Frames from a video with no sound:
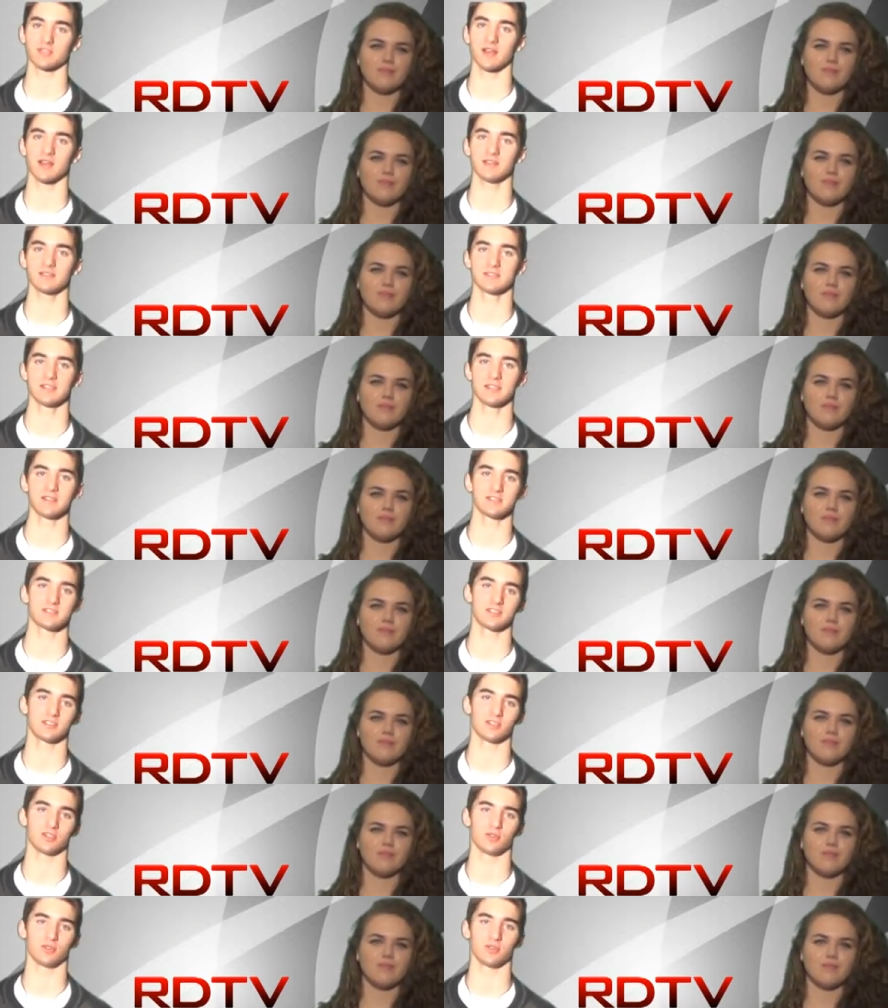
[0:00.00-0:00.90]
Speaker 1: Science
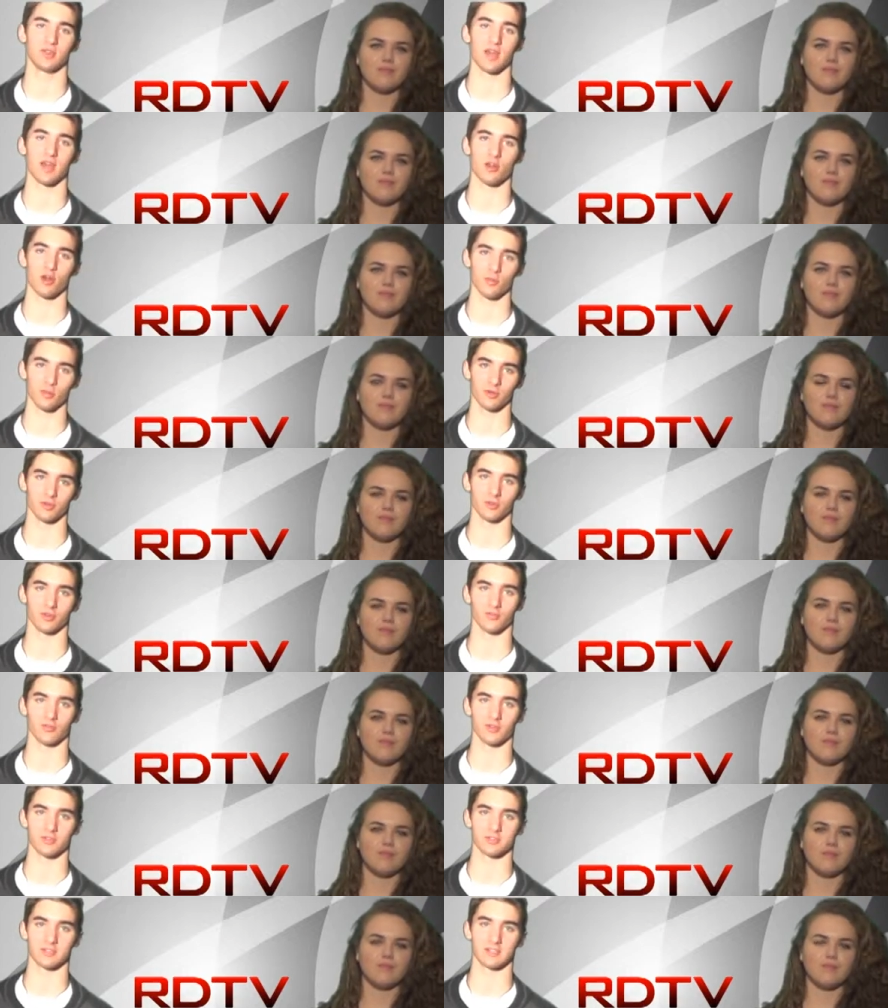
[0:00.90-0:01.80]
Institute at Auburn
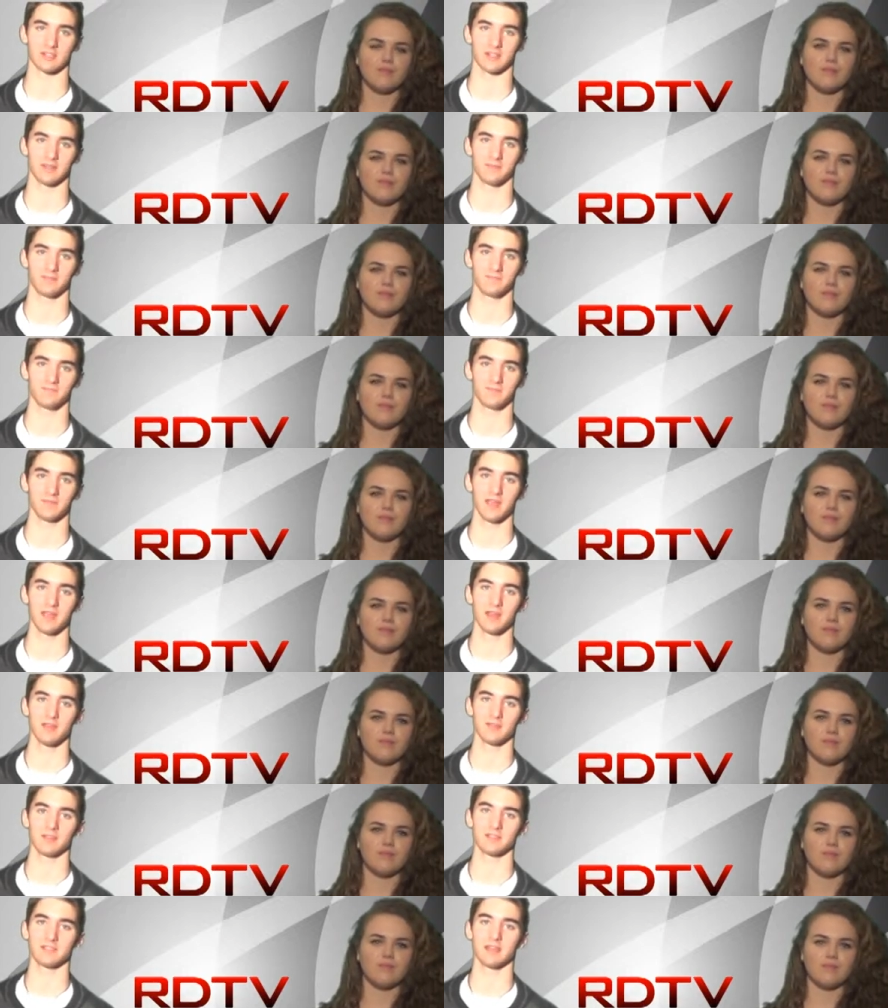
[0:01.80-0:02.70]
University.
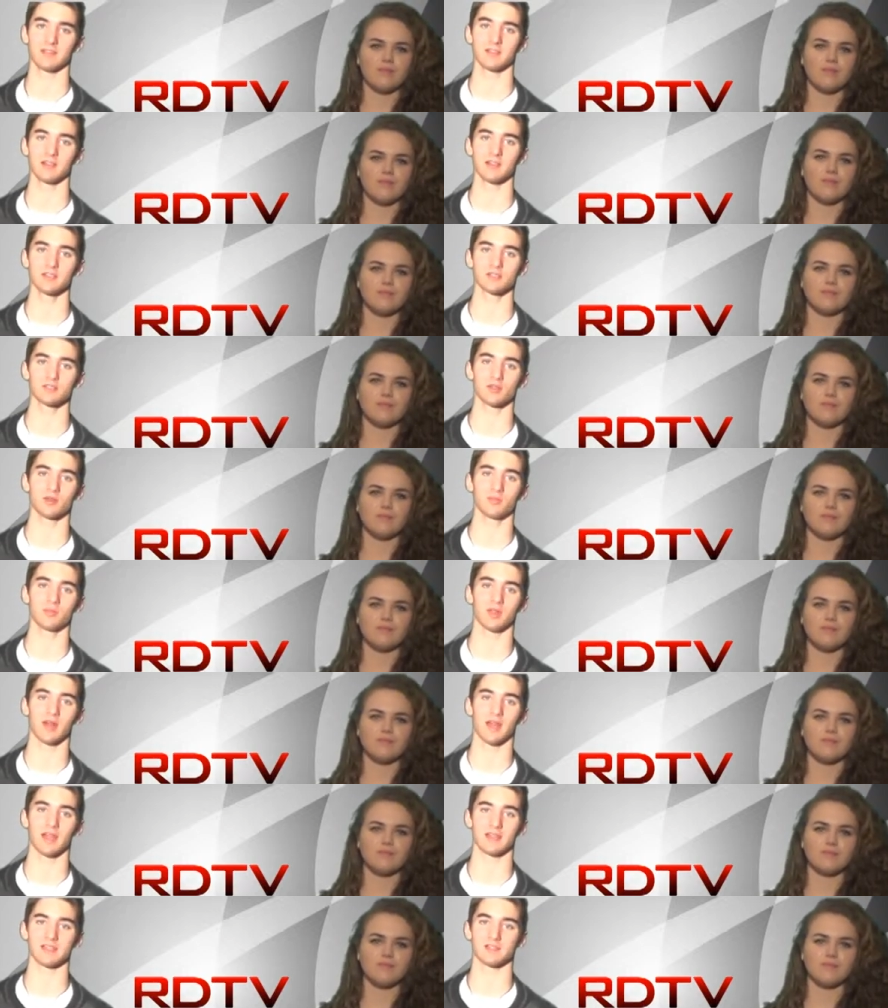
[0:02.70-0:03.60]
The deadline to
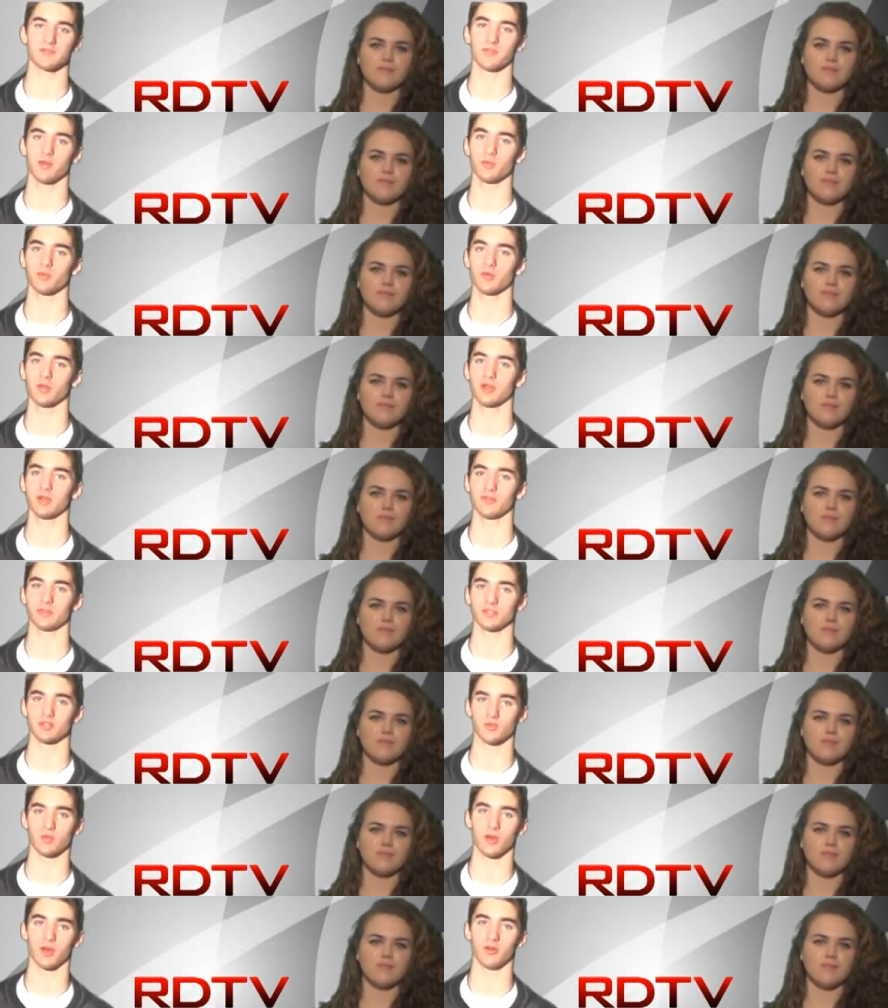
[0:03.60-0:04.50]
apply is February the
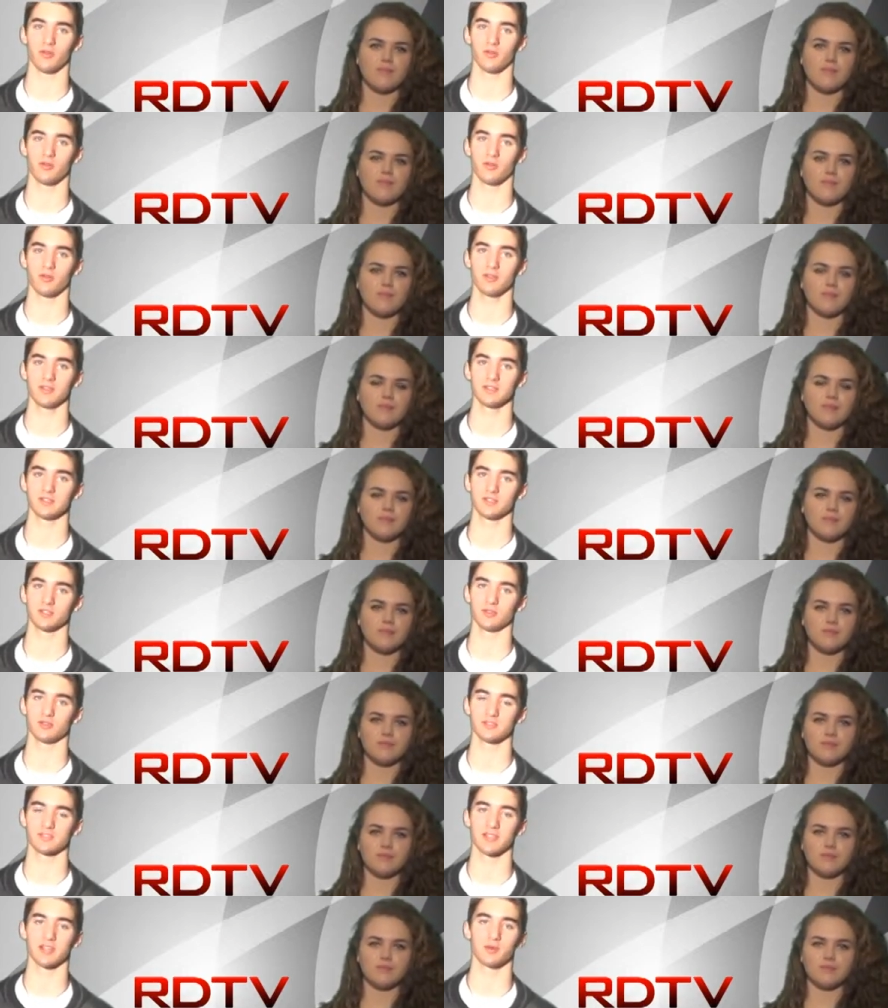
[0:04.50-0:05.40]
12th.
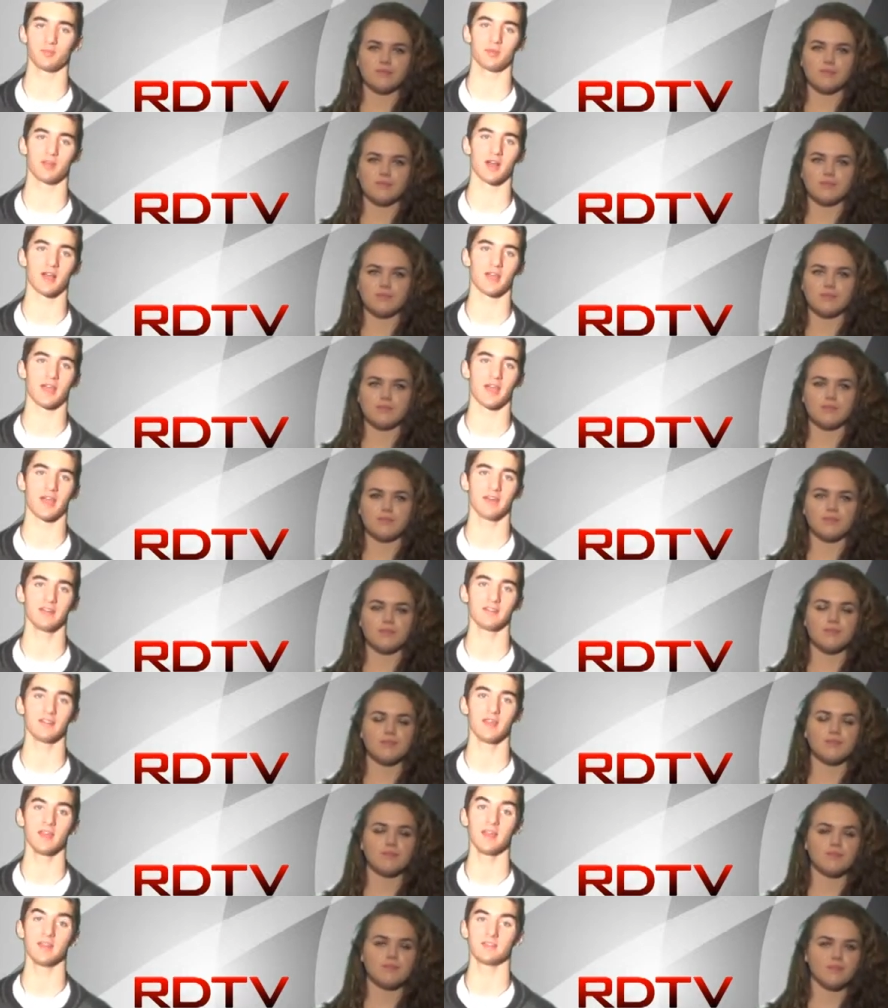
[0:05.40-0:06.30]
Students can apply
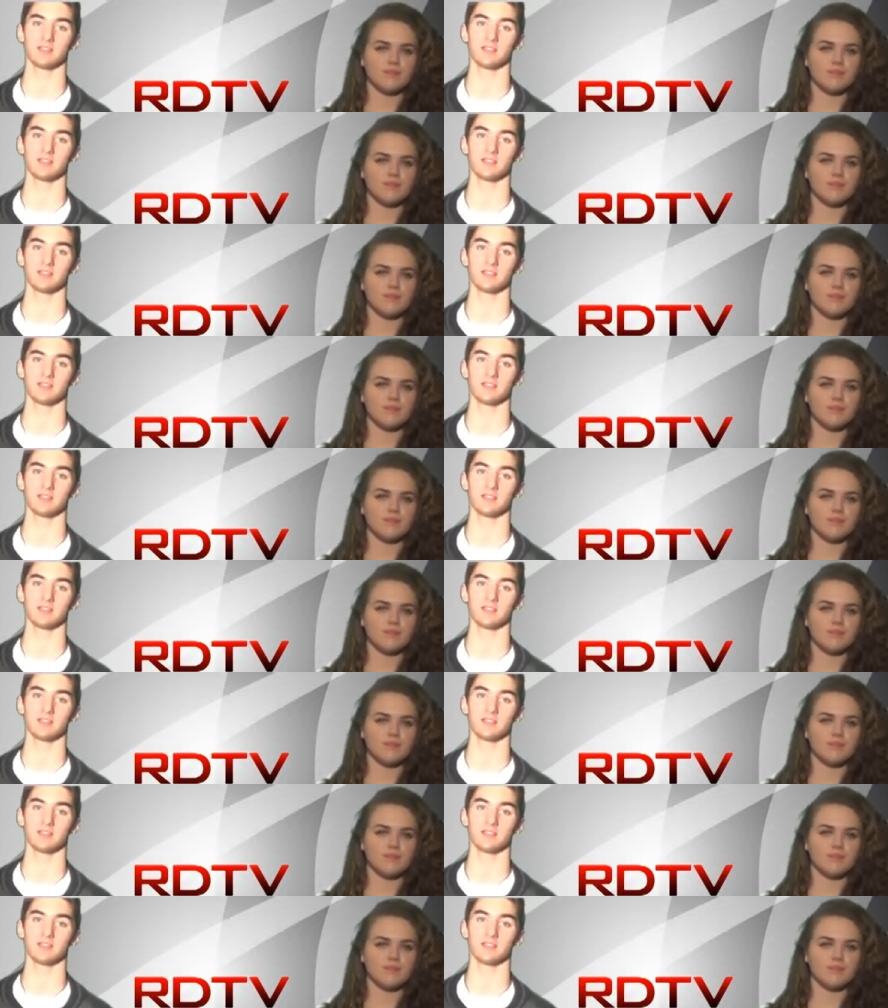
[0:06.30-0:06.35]
at